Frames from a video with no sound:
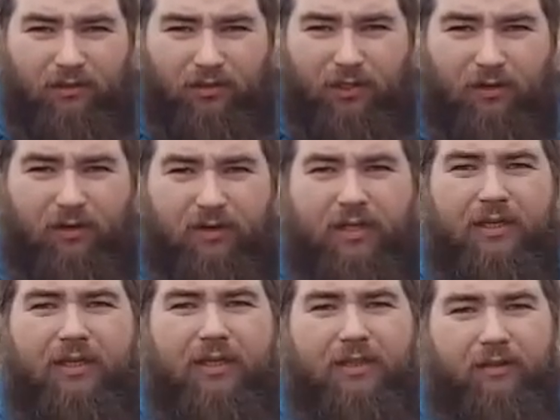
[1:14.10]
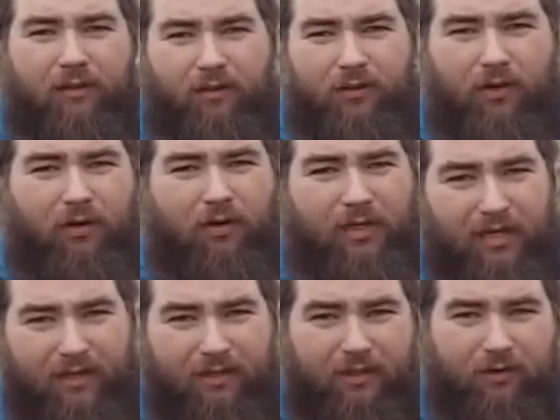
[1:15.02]
little turned, little turned,
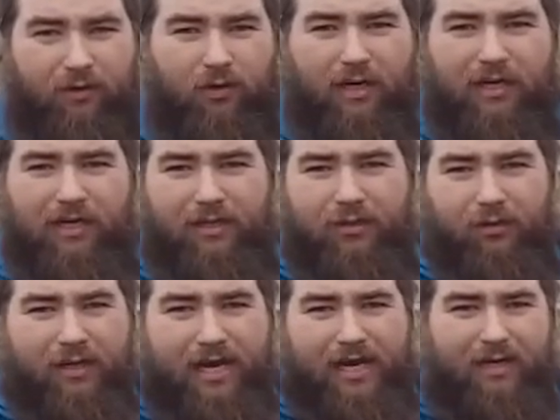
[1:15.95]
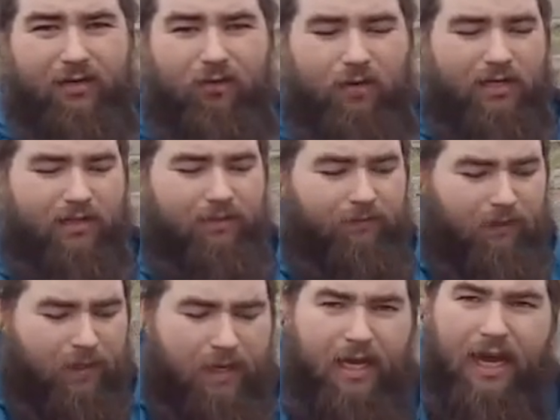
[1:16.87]
and until you're getting into it 90 degrees.
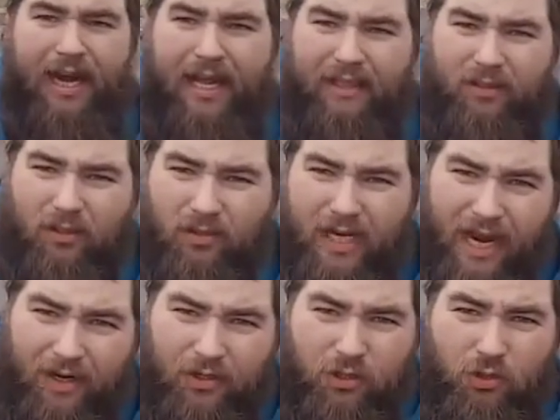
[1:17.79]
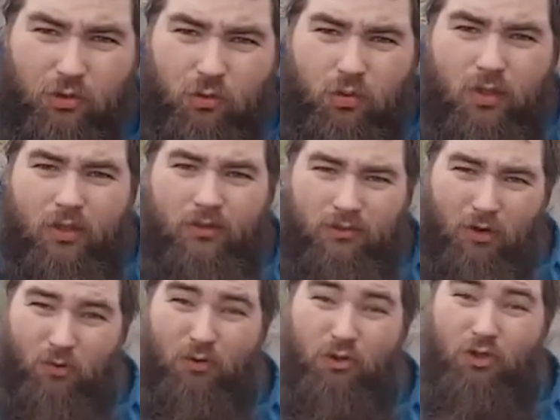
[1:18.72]
And I learned how to do
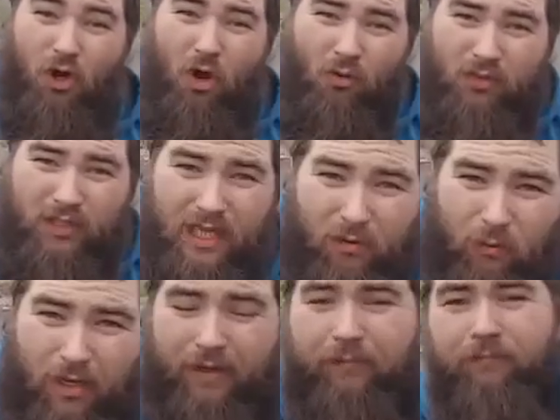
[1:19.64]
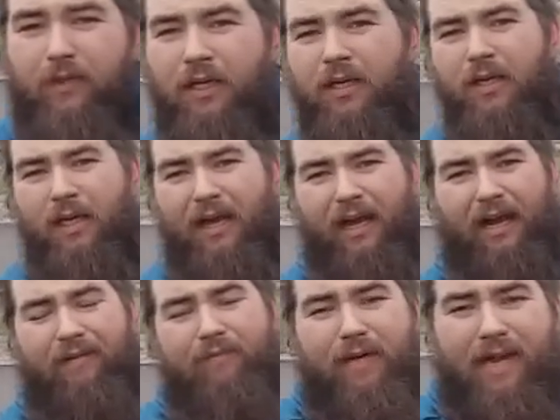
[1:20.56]
nose stalls that way.
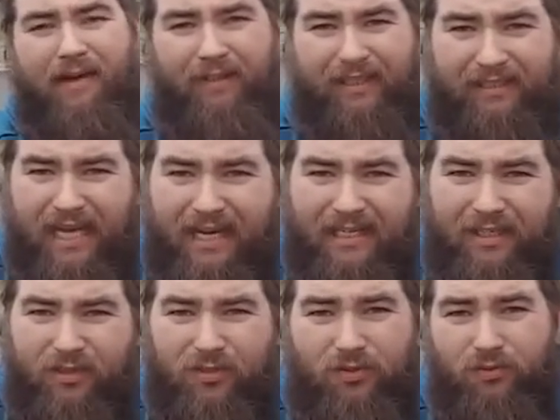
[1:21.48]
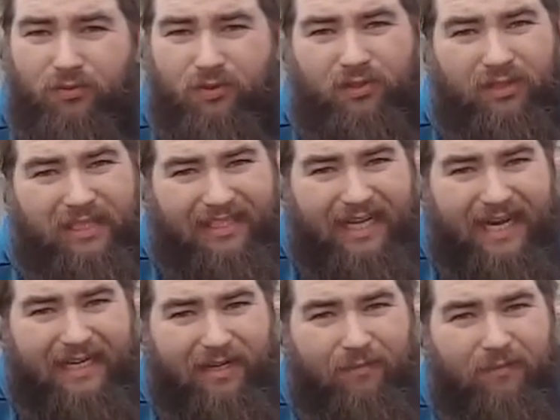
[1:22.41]
I've been having a lot of issues
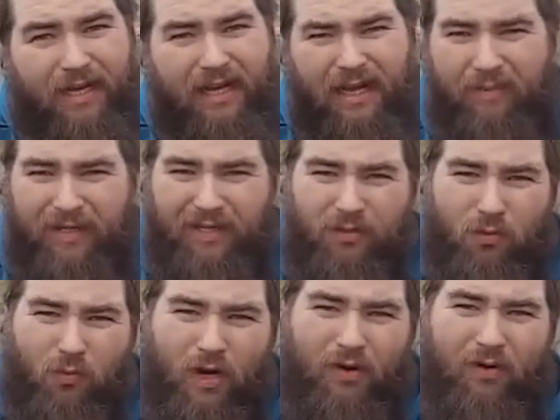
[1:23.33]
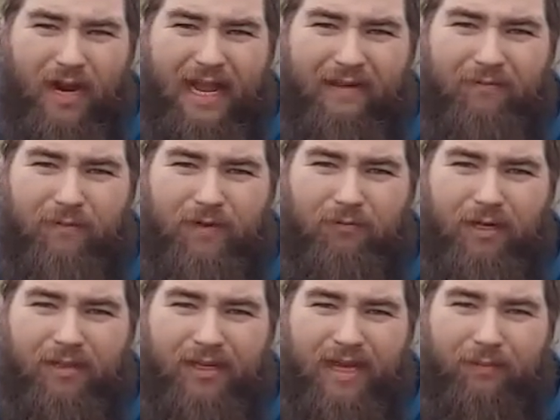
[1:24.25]
sliding them, and because of winter, I haven't been
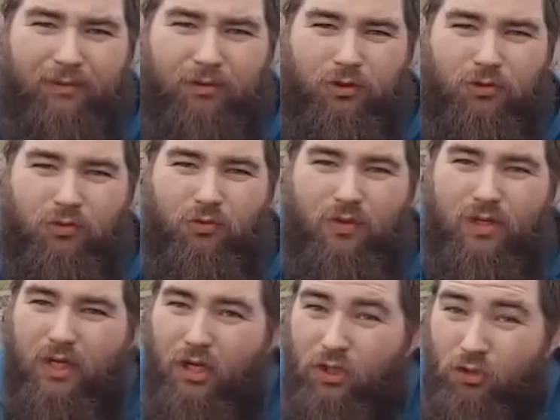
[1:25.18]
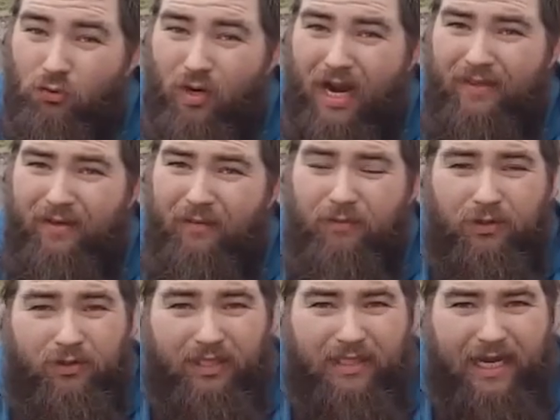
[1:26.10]
really able to try them.
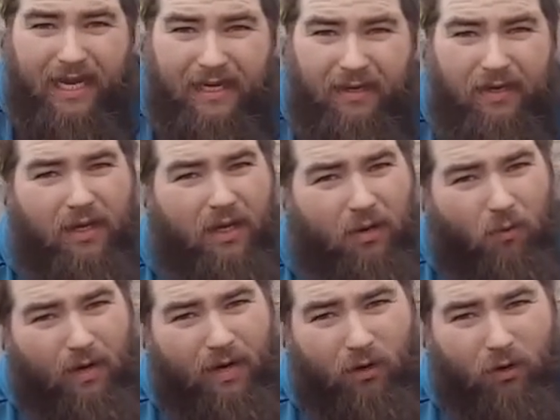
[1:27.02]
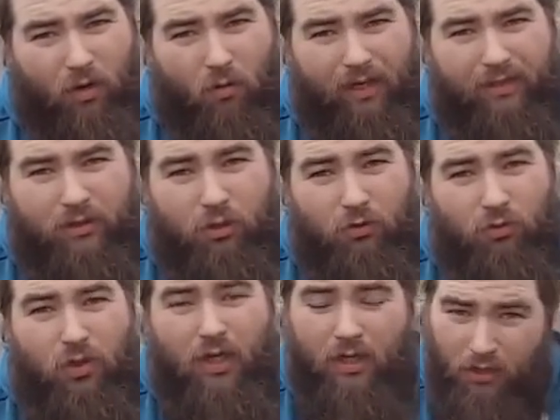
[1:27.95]
So today, we are going
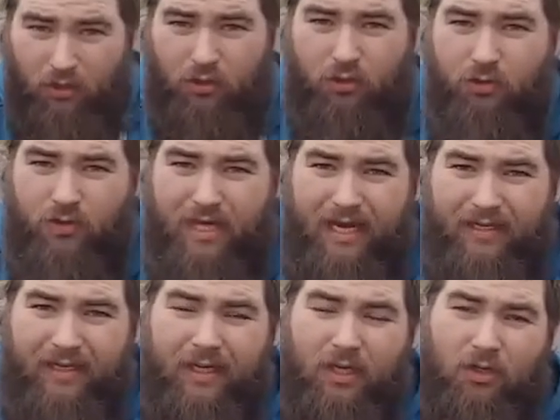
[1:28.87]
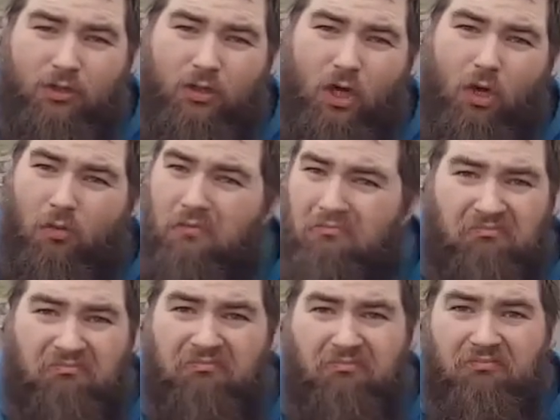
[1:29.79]
to do that. So
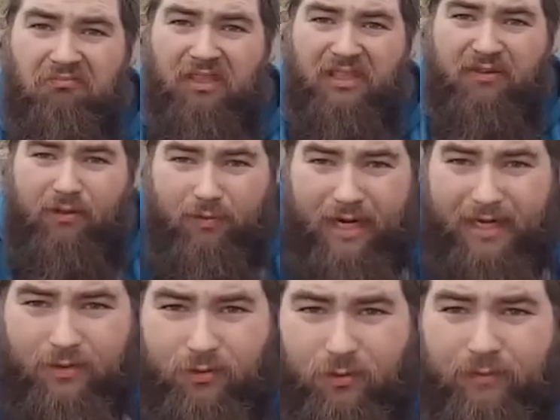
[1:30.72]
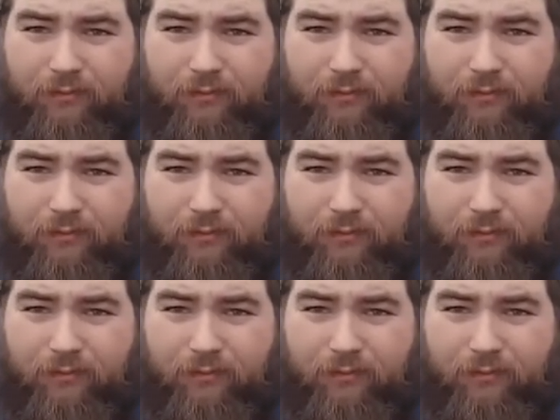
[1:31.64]
Let's get right